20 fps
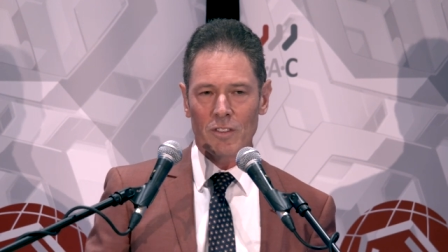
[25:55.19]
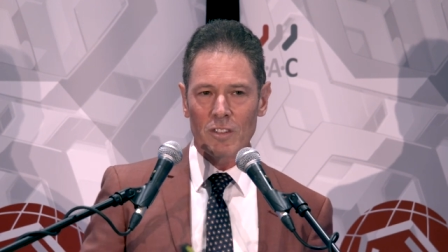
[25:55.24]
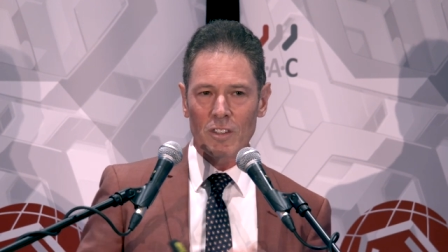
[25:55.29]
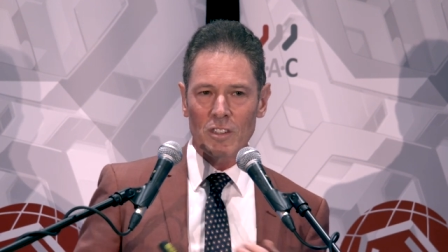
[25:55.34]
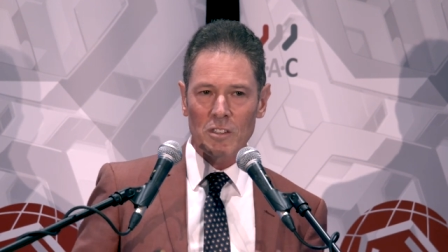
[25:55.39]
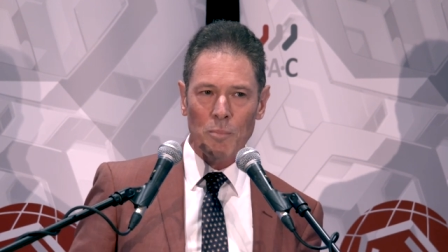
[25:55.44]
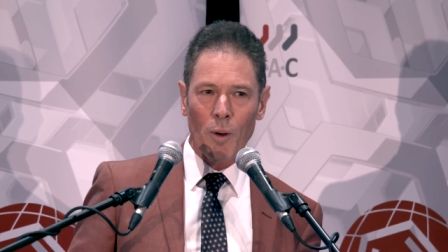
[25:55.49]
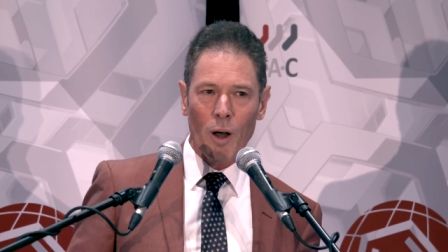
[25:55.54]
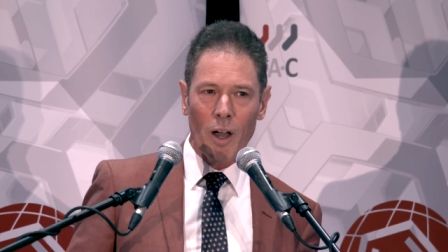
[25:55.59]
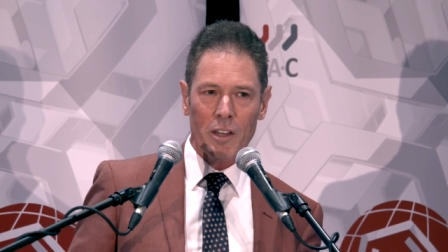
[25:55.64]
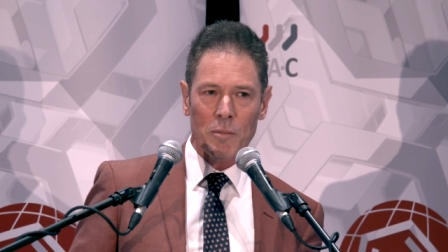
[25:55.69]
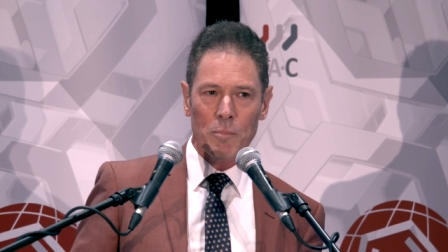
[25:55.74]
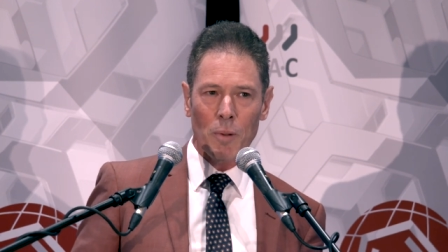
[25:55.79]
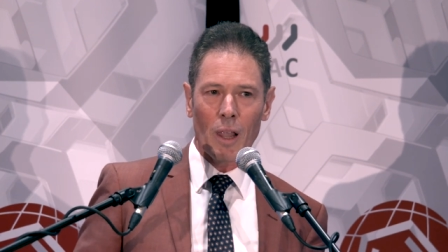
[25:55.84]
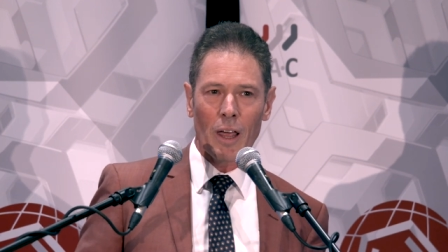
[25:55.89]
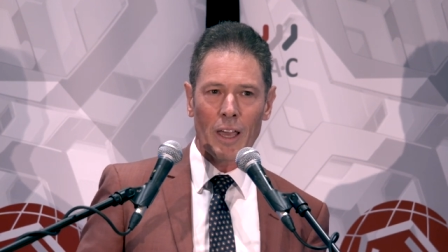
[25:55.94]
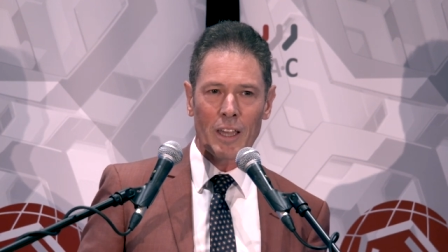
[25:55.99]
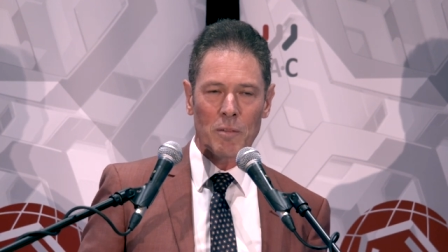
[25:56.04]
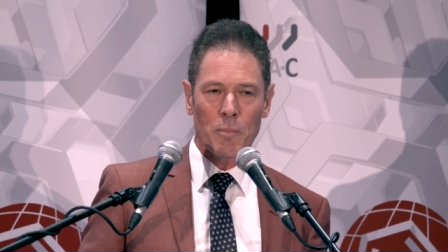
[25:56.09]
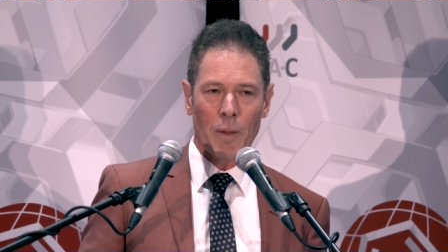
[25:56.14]
despite
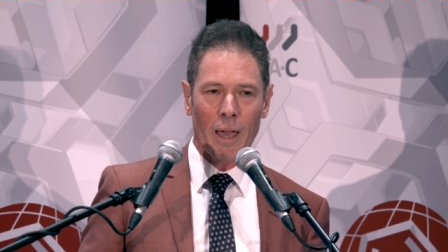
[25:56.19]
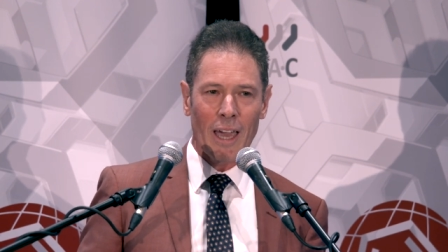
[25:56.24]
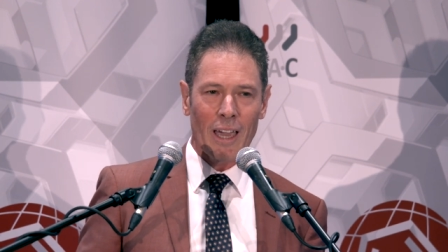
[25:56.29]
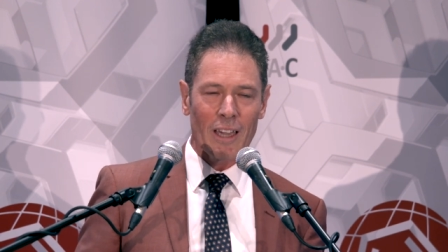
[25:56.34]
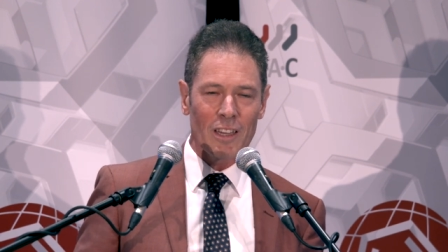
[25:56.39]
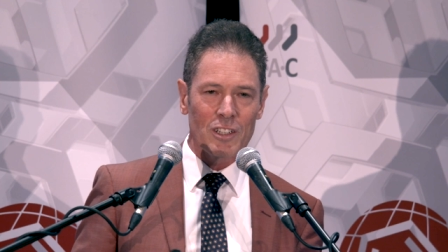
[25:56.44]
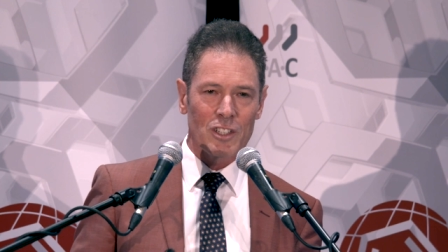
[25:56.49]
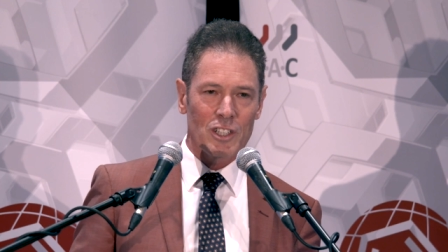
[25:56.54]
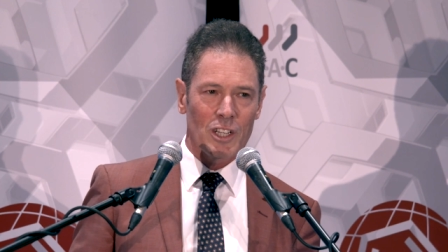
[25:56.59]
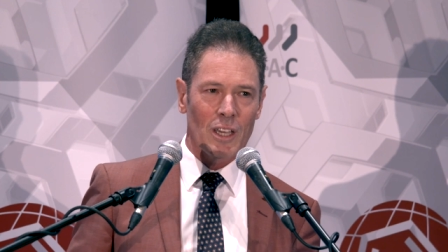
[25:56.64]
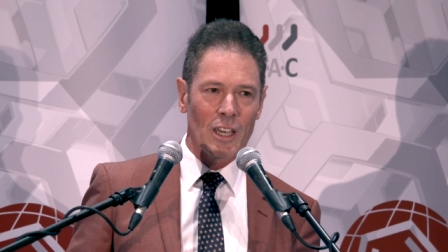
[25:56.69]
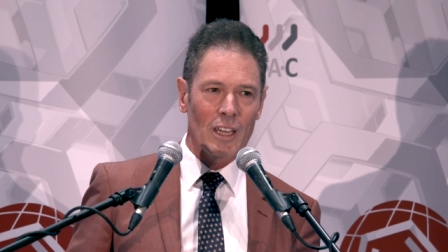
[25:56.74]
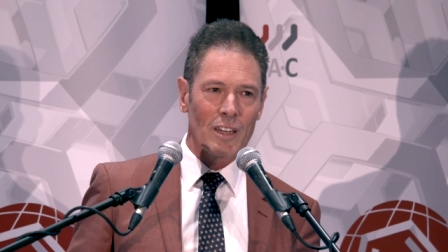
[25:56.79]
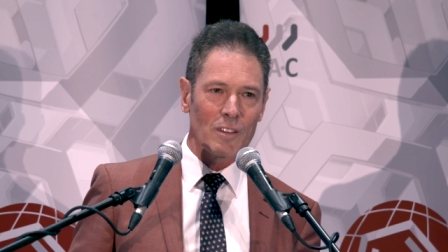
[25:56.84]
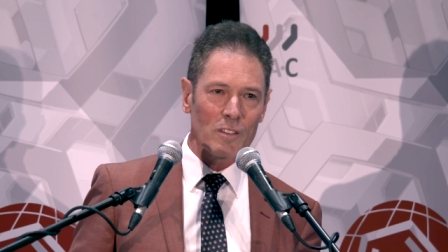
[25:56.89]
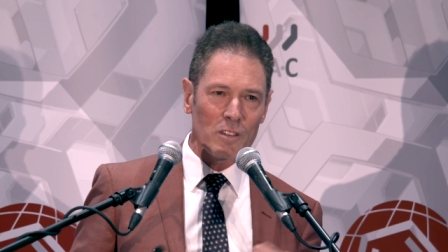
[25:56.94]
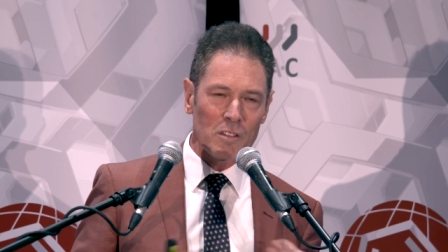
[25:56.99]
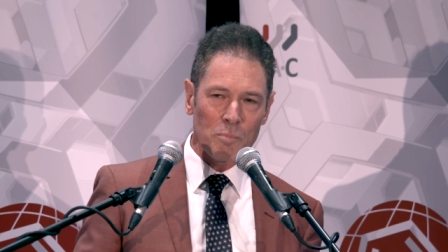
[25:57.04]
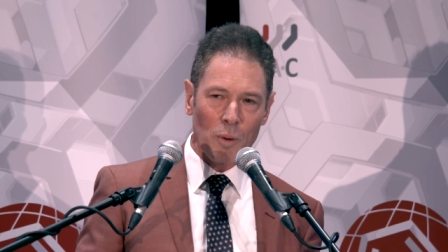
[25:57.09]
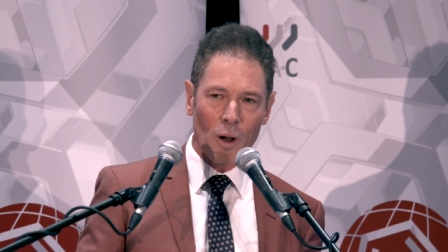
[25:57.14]
plain packaging and
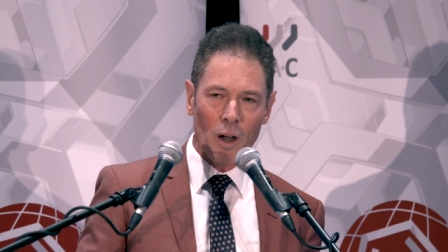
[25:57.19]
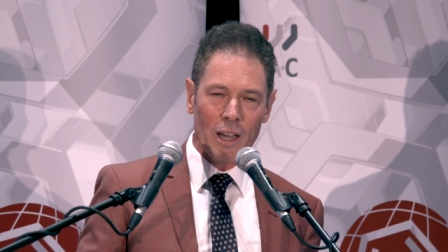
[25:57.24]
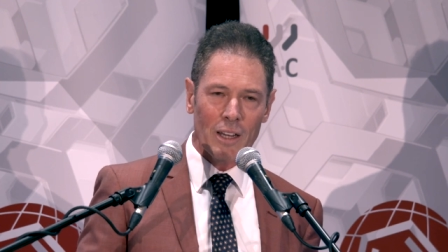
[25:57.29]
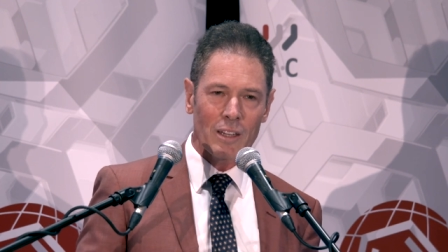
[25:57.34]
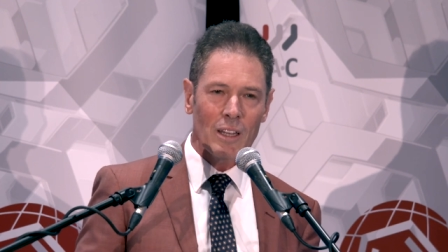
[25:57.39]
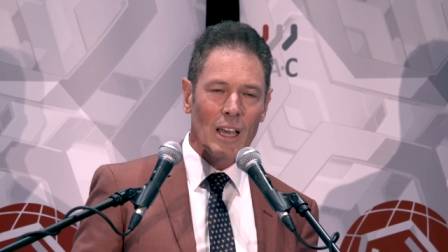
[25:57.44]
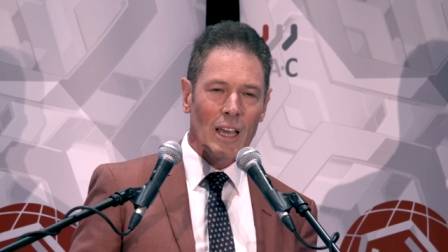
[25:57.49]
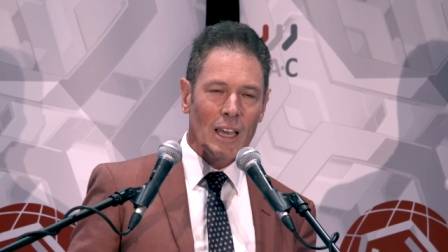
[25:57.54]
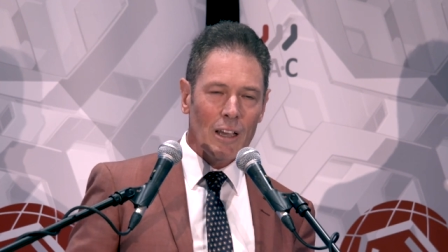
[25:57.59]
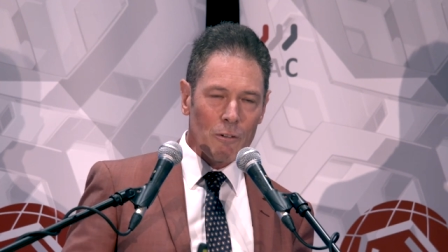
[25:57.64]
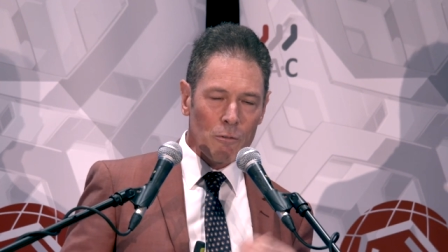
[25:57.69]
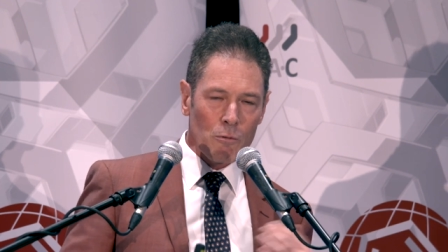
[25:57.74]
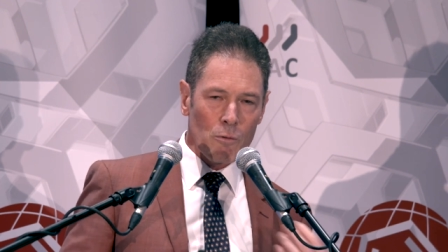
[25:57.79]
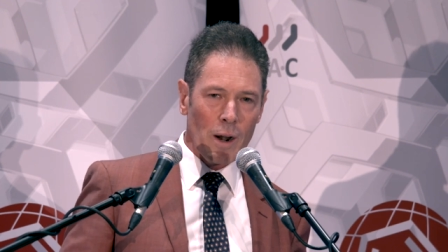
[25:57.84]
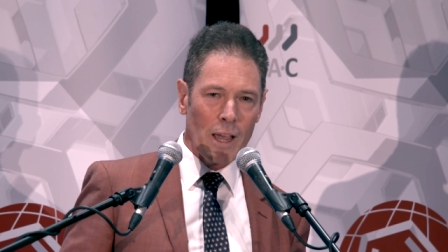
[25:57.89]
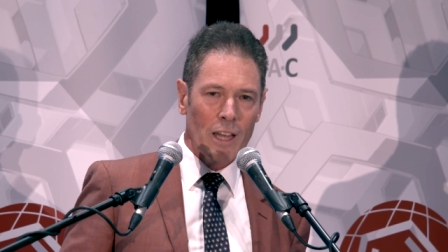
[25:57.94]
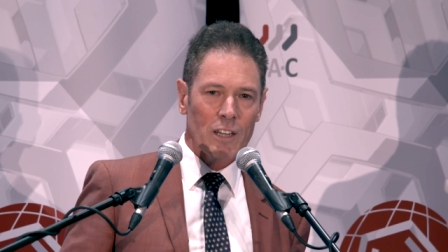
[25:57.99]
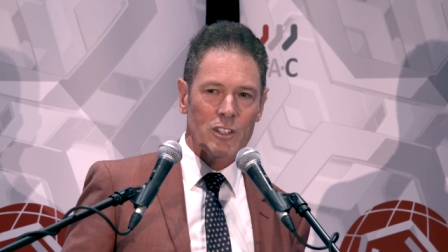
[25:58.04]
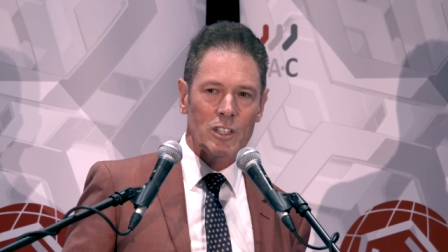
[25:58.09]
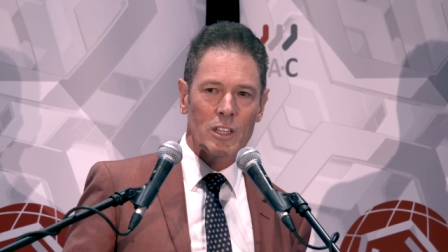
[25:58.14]
despite
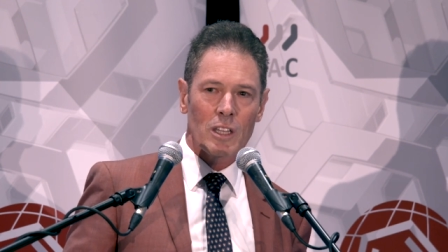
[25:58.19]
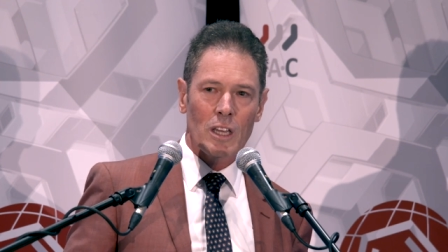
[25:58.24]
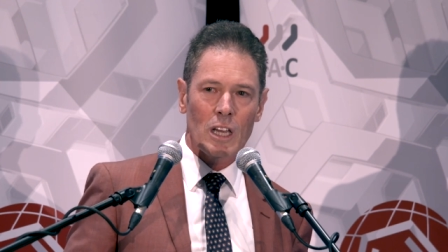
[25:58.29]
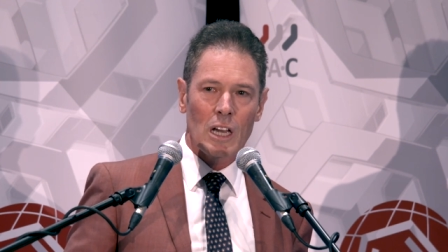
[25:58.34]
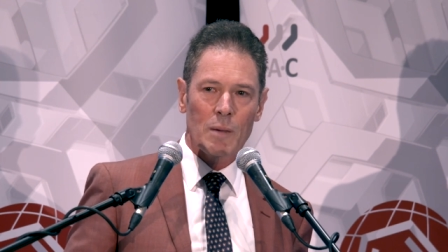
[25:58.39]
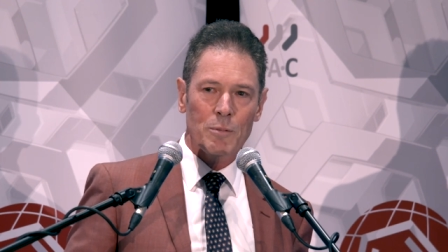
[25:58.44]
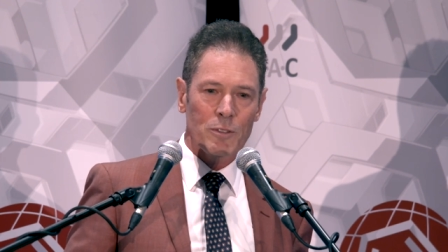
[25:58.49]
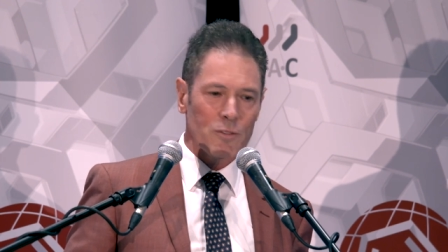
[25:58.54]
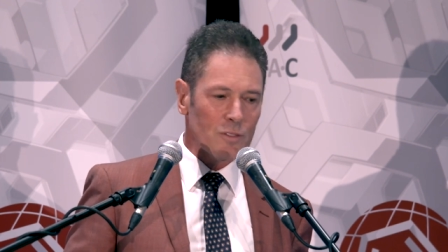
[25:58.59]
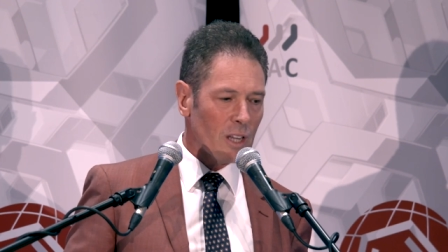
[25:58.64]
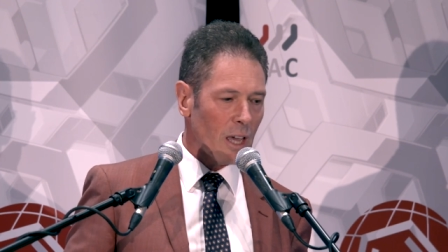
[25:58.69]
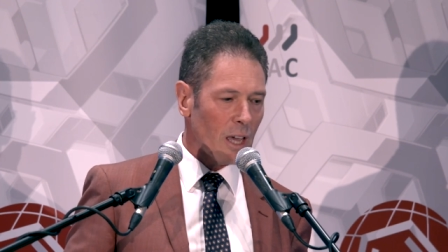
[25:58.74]
ratcheting up of